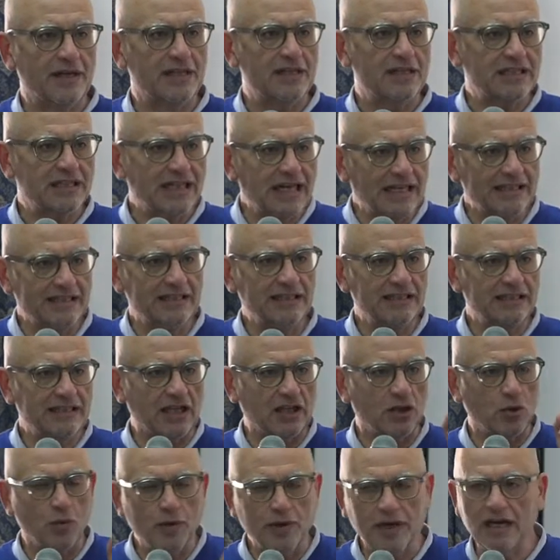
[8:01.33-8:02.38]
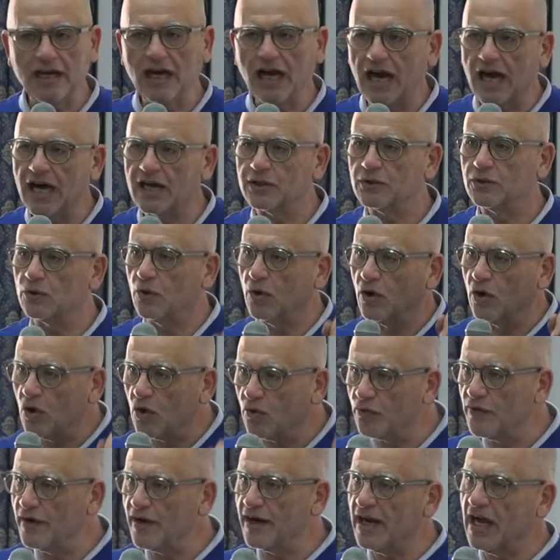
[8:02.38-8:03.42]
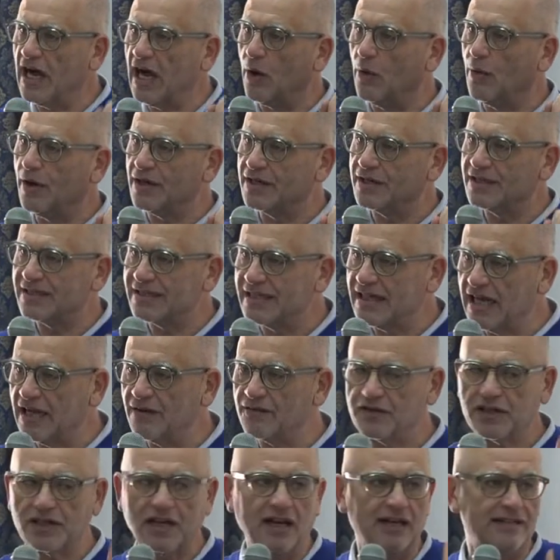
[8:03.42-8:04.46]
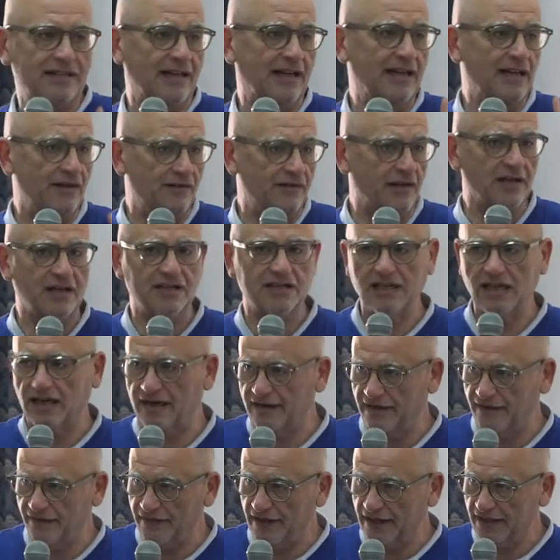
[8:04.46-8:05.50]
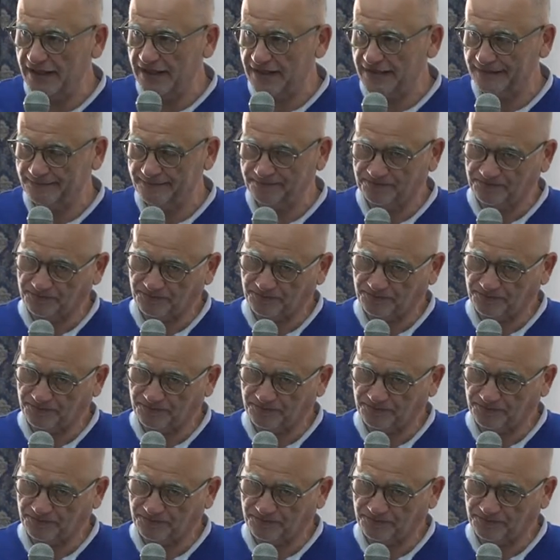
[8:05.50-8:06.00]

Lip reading: it started that we are to offer ourselves as a living sacrifice.